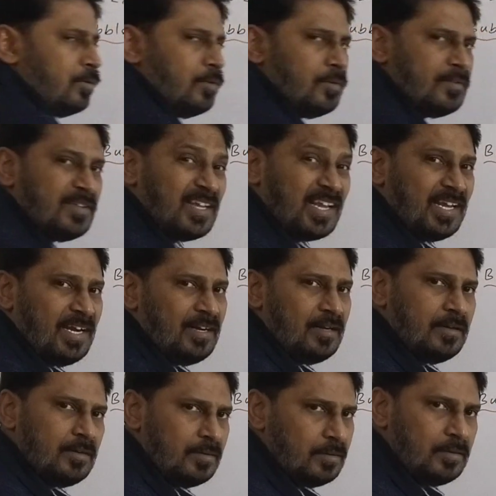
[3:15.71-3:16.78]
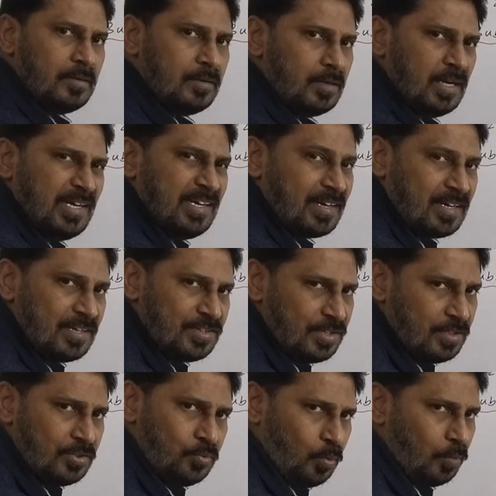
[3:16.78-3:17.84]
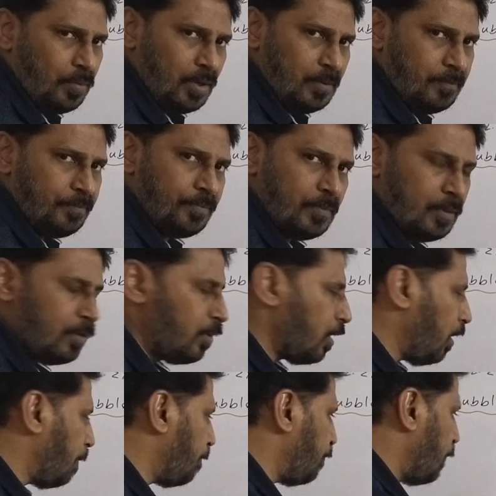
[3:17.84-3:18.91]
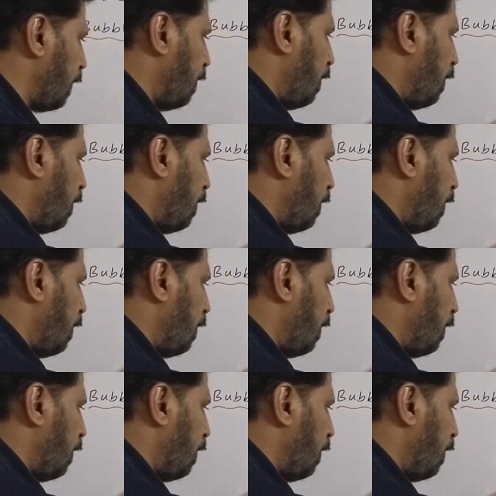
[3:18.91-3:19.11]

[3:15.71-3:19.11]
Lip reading: So second iteration is over. Okay.